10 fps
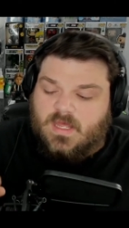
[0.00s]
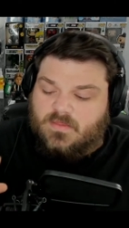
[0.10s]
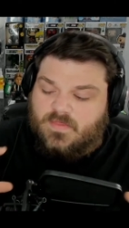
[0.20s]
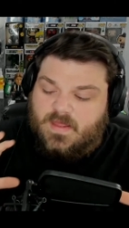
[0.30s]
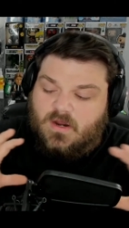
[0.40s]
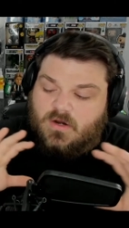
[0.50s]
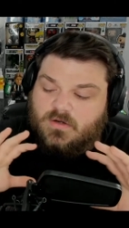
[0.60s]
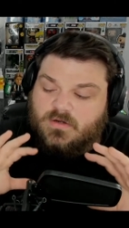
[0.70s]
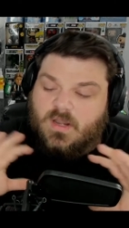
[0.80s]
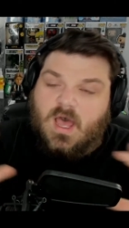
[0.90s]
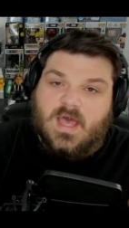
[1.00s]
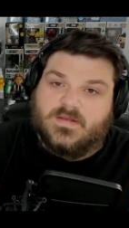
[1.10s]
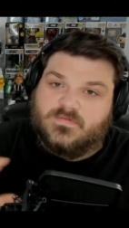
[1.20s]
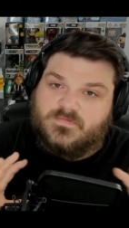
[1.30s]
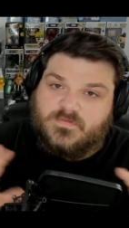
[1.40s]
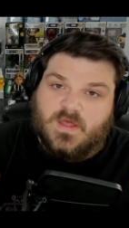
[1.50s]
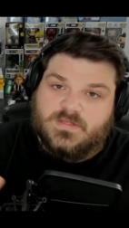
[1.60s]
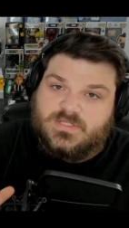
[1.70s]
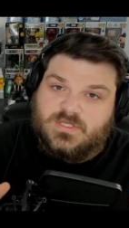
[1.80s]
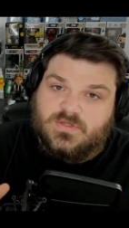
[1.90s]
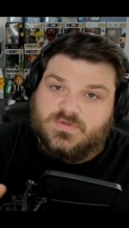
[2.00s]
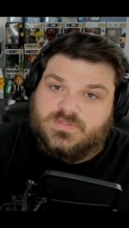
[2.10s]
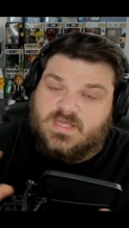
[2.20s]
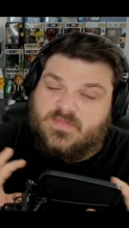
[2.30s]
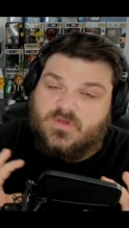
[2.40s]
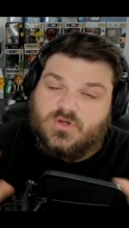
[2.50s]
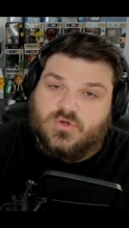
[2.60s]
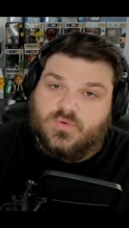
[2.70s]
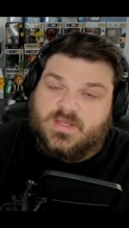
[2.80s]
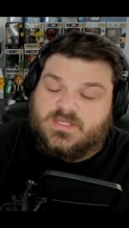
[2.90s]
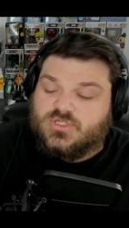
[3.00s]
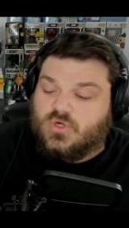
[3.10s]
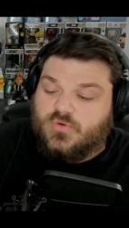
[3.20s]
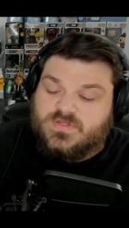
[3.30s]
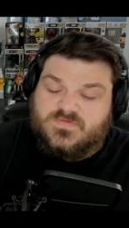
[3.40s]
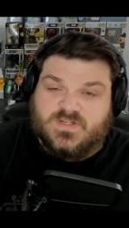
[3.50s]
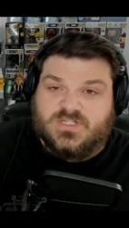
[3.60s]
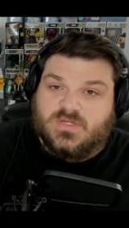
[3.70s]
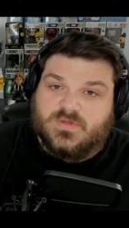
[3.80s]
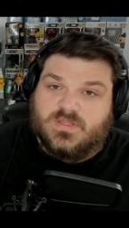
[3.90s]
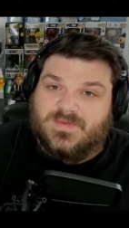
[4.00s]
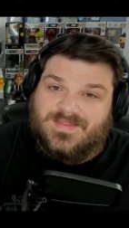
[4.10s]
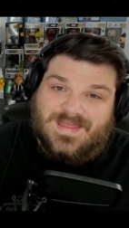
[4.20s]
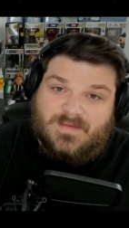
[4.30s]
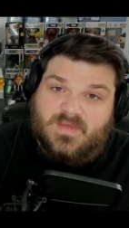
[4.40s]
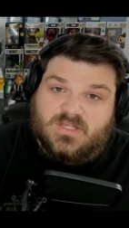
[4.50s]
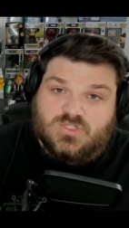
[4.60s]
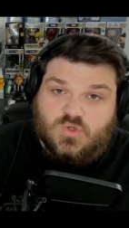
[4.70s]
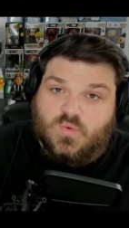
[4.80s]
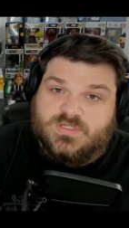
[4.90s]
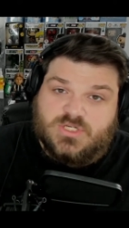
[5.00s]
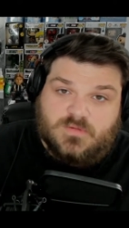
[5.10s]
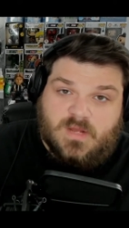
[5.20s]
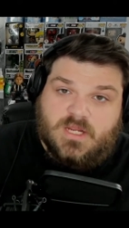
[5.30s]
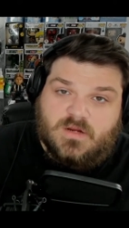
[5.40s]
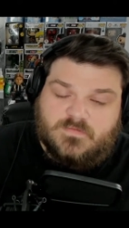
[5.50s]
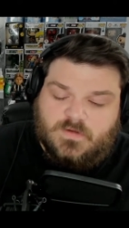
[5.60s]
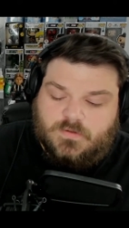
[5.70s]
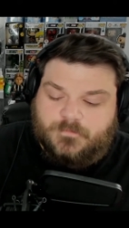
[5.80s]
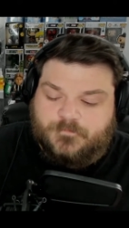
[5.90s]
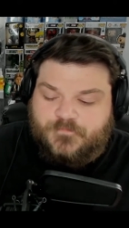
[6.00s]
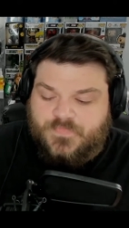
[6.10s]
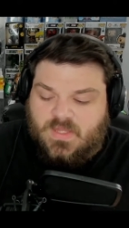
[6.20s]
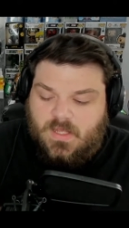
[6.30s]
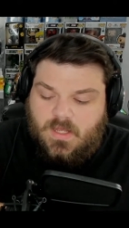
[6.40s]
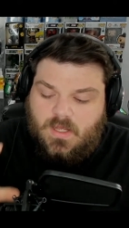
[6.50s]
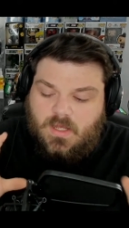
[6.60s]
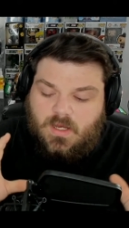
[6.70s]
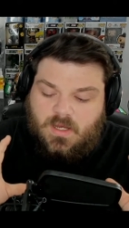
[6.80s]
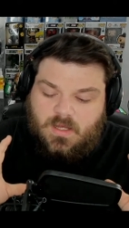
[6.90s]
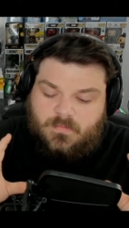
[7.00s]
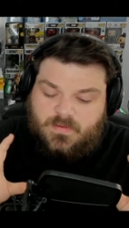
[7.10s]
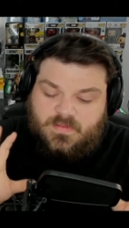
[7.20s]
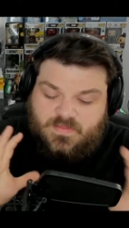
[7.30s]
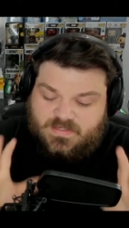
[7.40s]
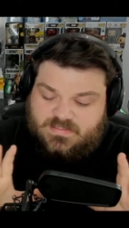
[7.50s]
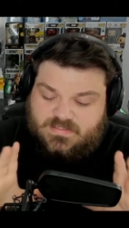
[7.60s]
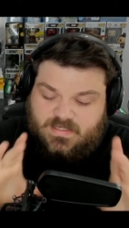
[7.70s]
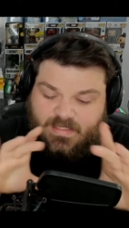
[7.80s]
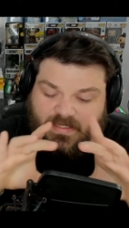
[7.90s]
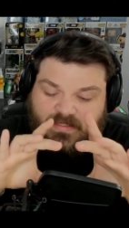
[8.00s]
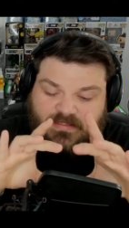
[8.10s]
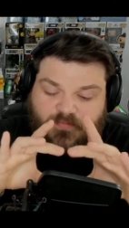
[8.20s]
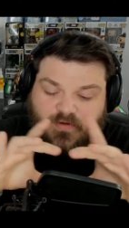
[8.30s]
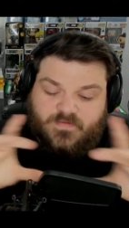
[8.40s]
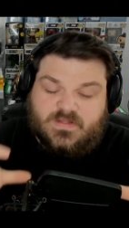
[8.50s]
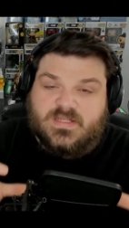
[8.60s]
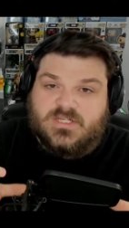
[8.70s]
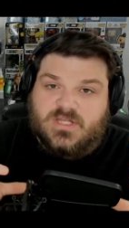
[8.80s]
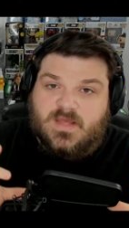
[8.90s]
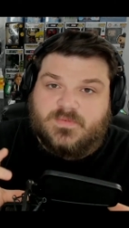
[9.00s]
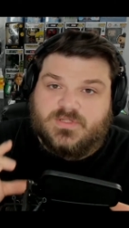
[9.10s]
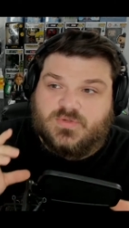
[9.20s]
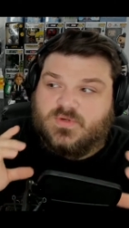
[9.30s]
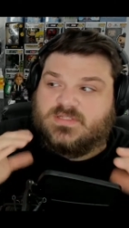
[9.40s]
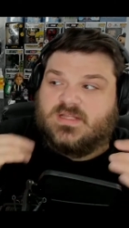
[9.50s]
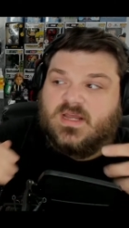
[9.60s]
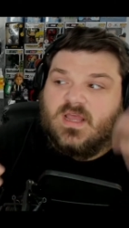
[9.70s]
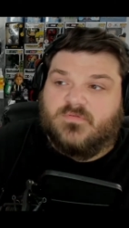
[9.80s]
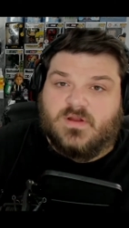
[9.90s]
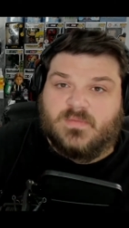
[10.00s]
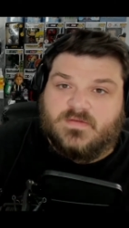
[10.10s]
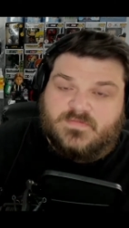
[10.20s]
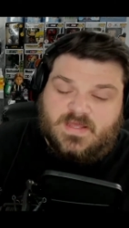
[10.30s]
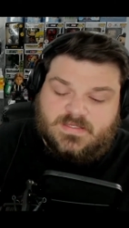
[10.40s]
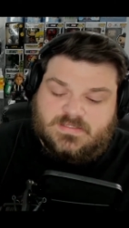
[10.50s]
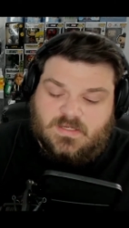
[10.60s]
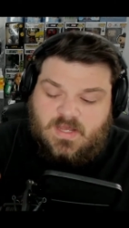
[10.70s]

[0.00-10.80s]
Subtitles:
They are not fun to use, and they're annoying because you're always fidgeting with them, and that makes noise in your microphone. This is perfectly shaped to where it's not covering my face.